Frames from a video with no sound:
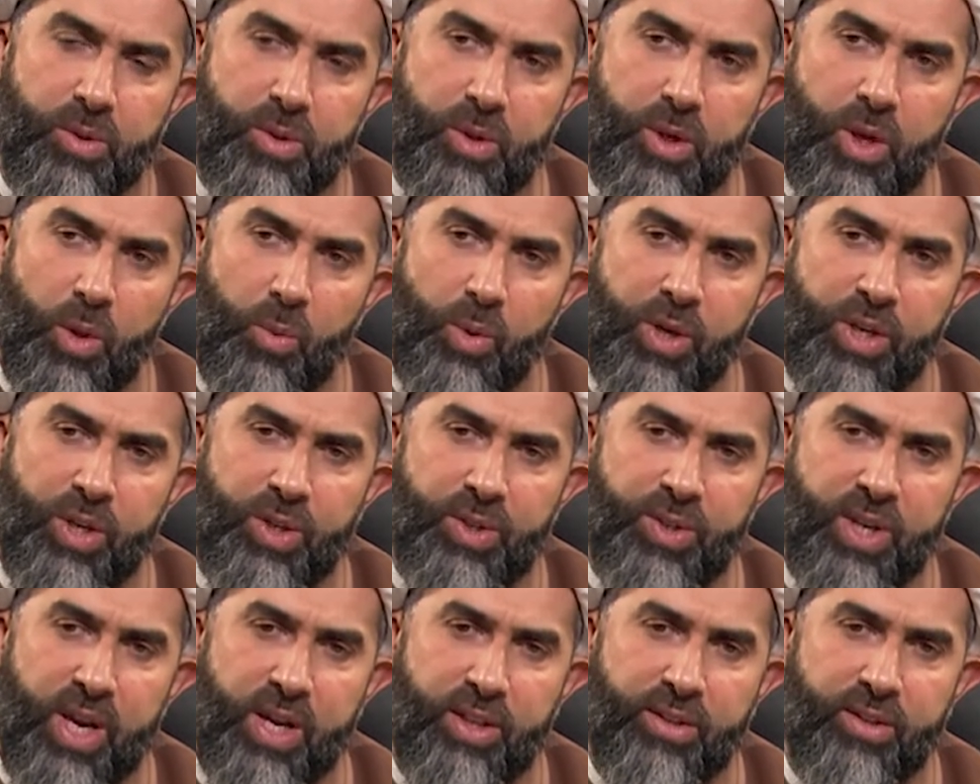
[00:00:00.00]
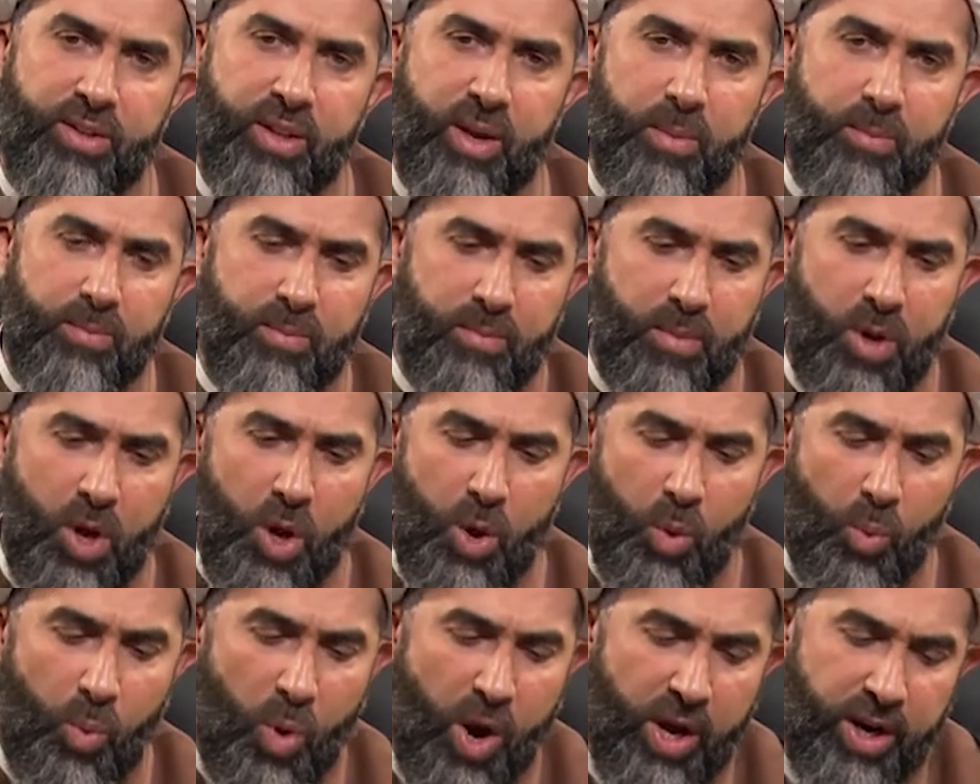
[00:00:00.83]
you know, when you say to them,
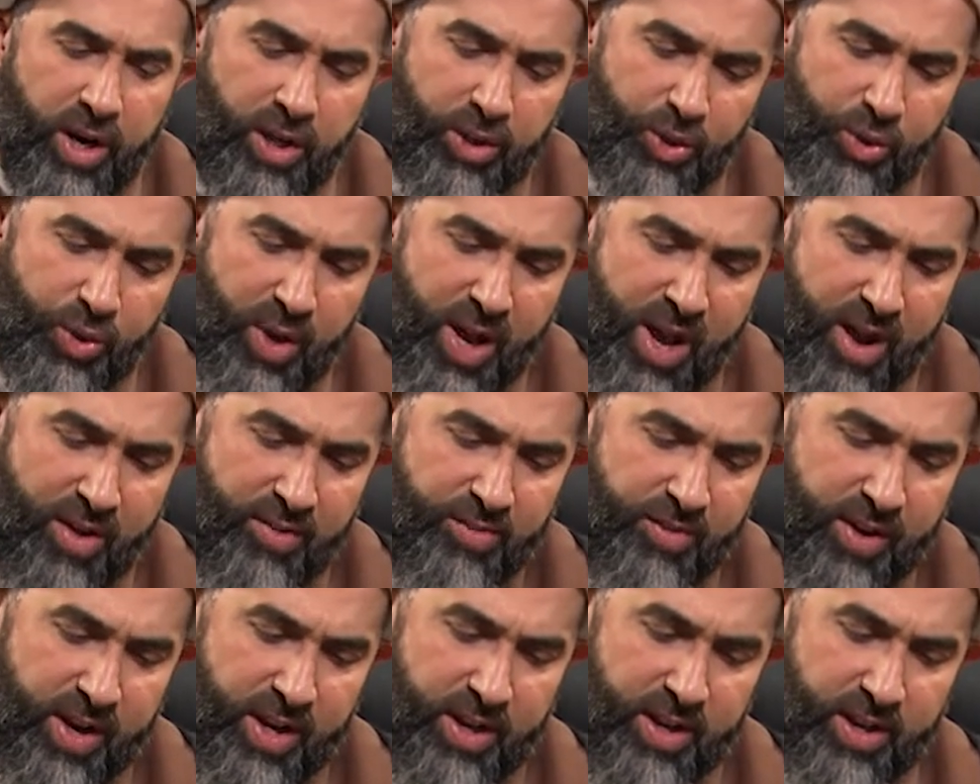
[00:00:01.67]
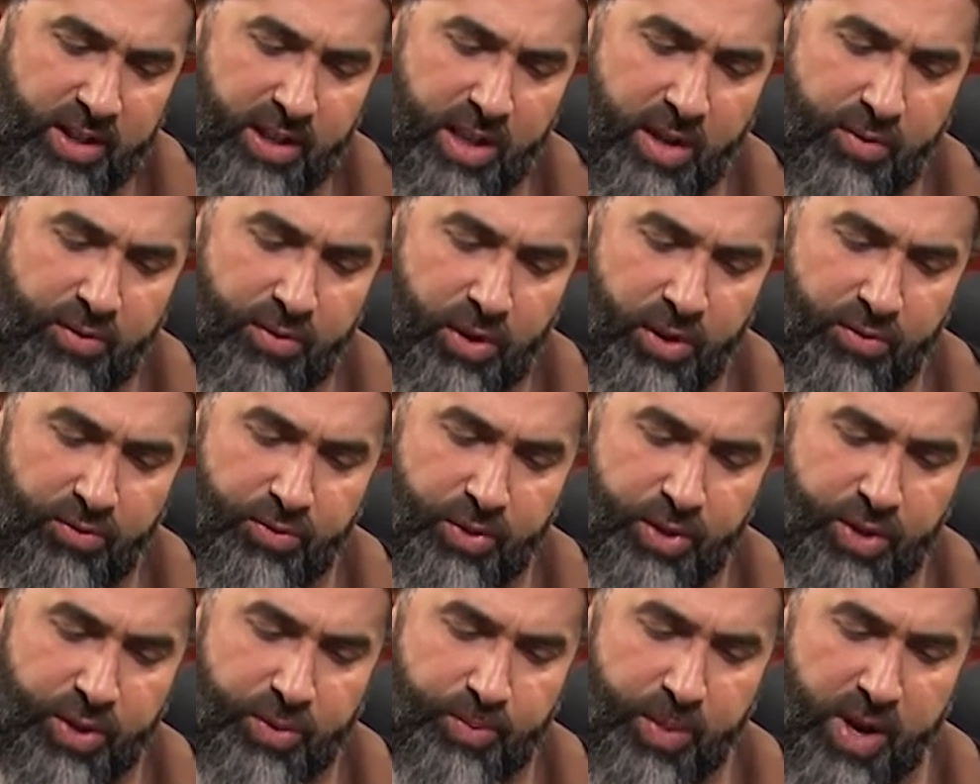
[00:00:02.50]
why don't you have any level of
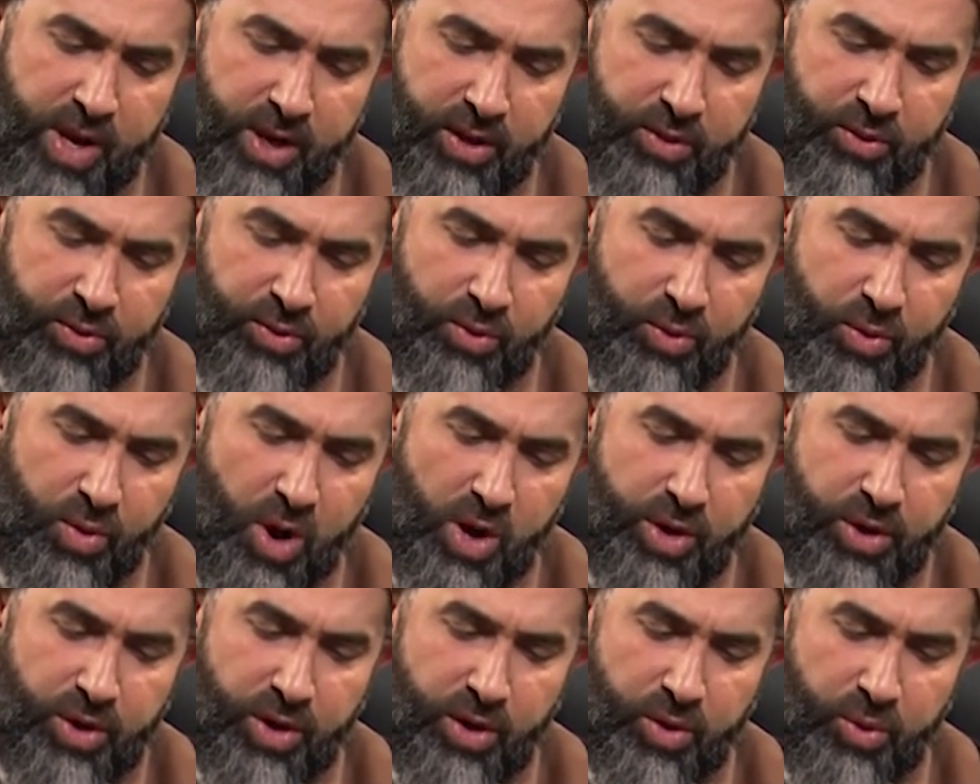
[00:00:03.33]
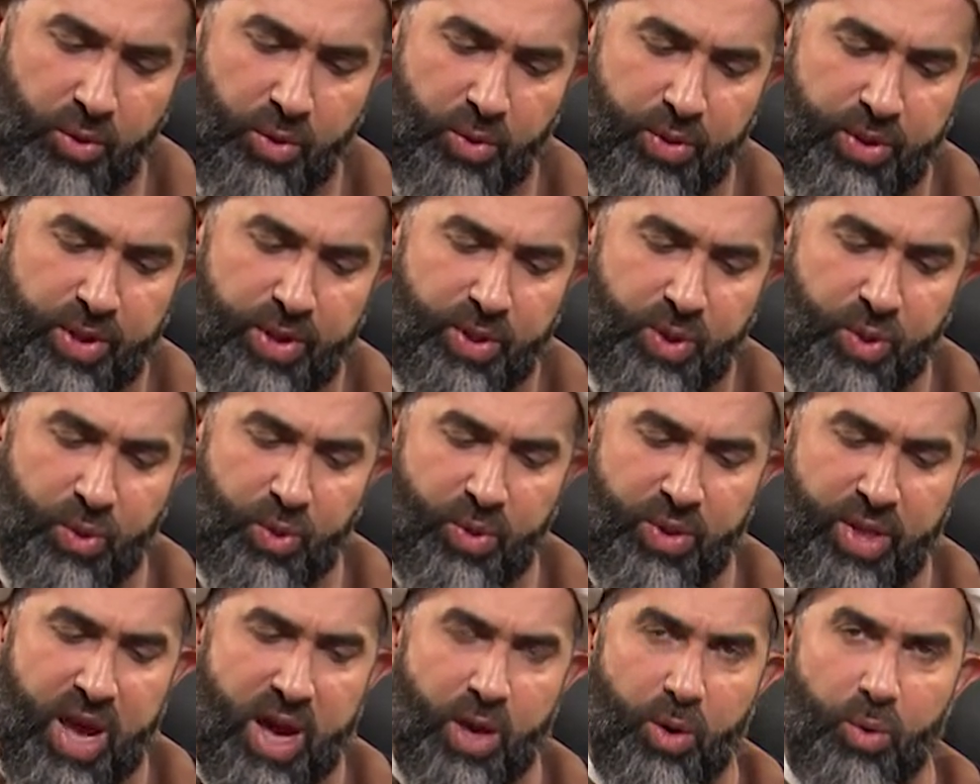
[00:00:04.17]
respect or honor or this or
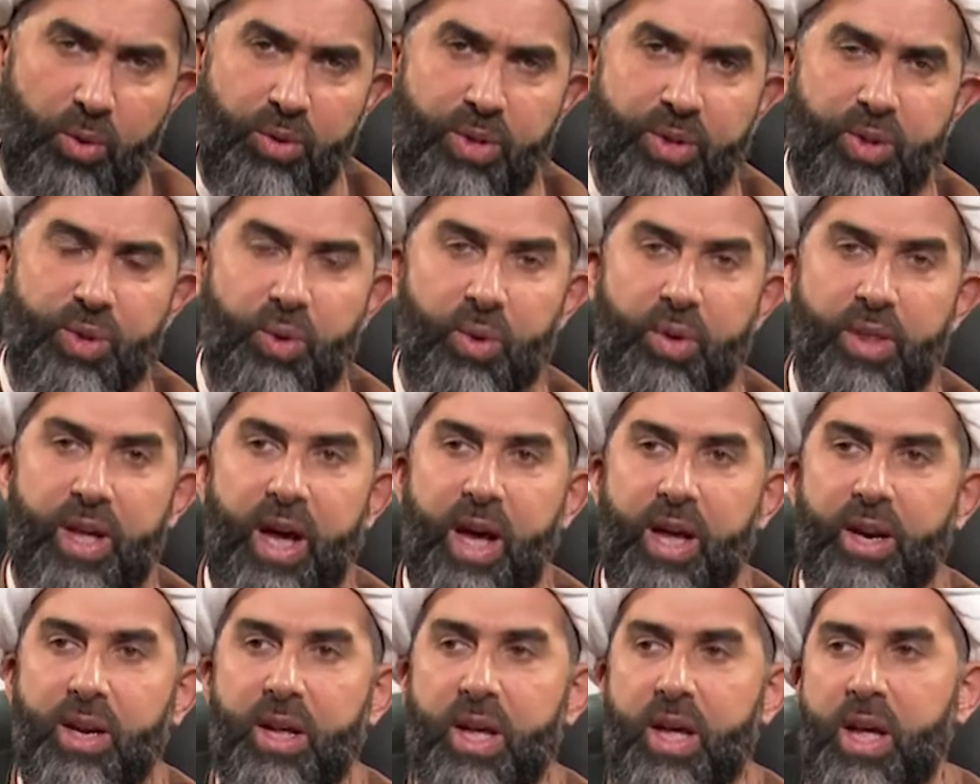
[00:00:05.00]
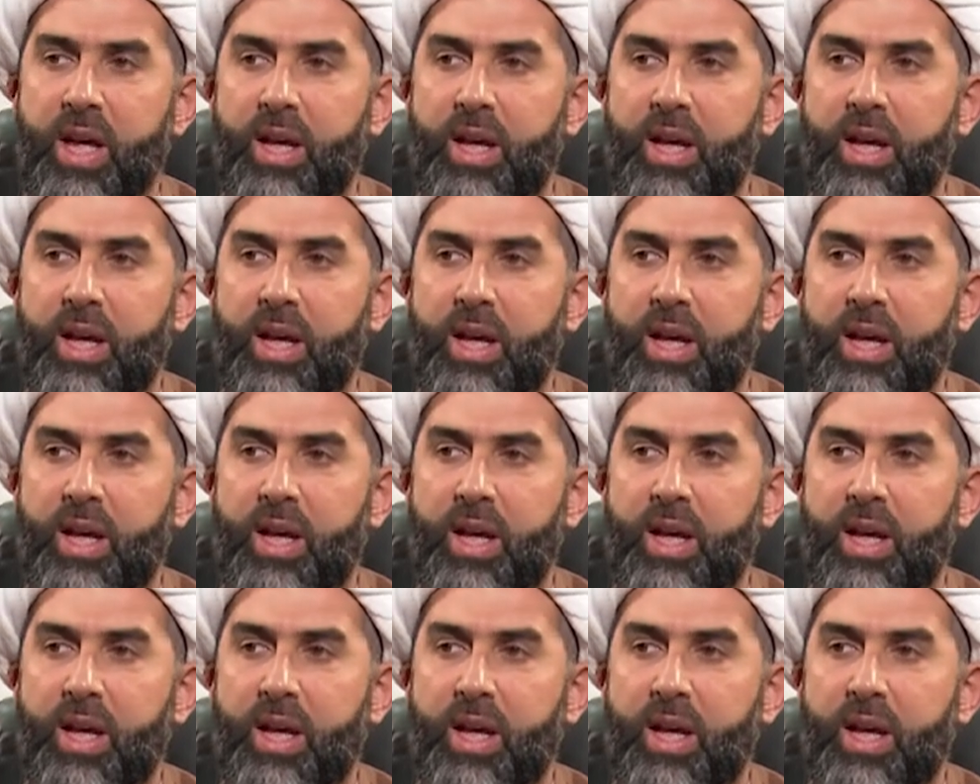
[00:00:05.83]
that or this or that?